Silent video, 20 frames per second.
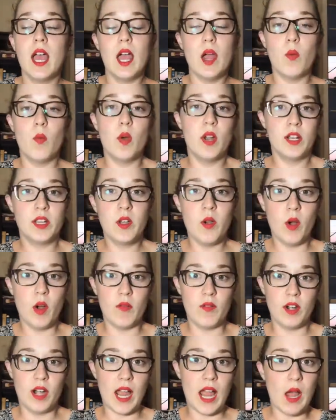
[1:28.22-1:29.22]
I want to go
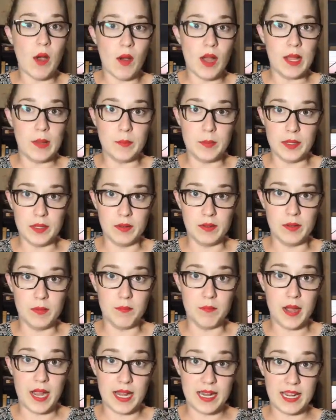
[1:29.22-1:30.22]
over how I build
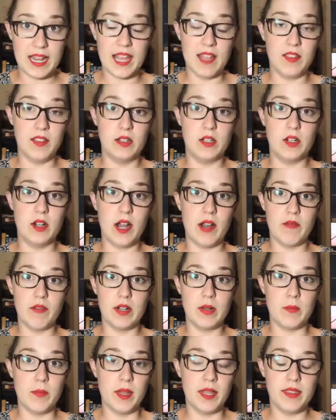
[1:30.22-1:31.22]
my calendar
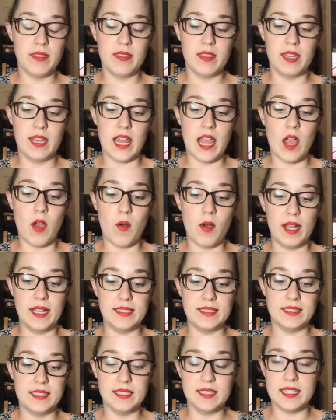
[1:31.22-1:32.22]
every month and how I
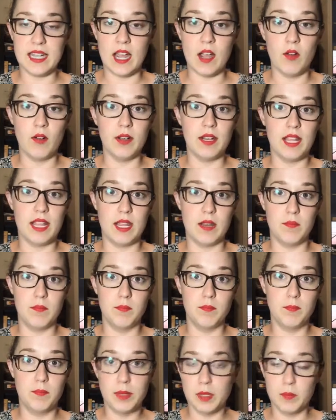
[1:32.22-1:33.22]
sit down
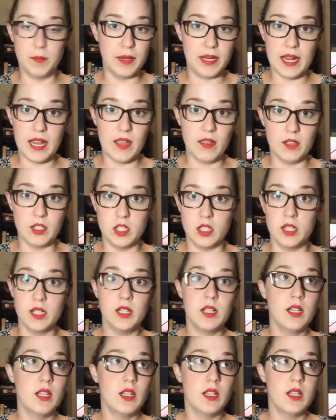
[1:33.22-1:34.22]
and build my calendar
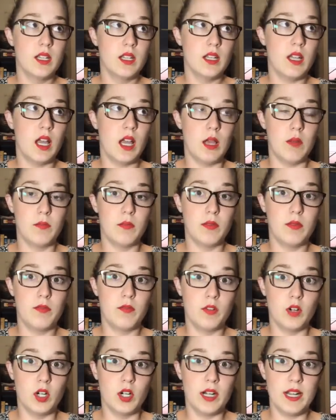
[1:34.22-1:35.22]

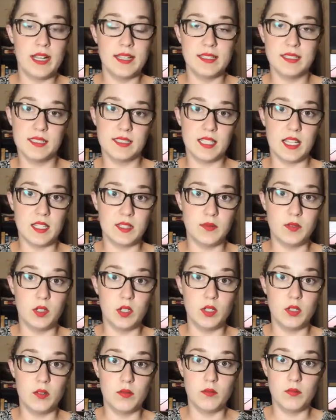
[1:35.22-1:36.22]
for a
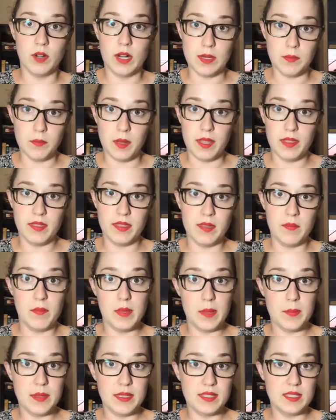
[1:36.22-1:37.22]
successful run month in
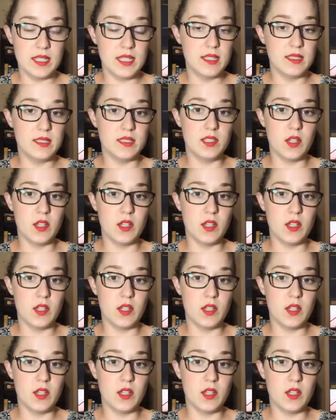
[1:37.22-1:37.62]
my business.